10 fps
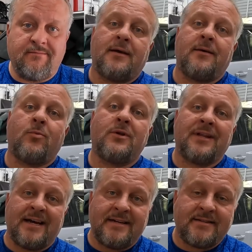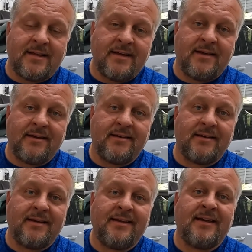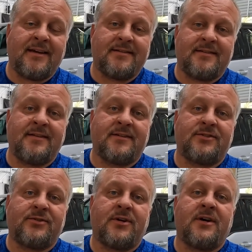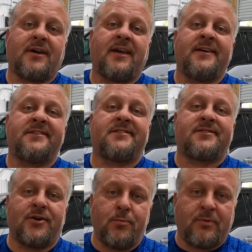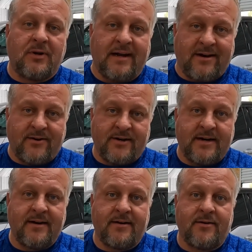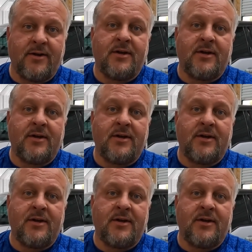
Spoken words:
And one last thing, yes, this truck is super loud right now.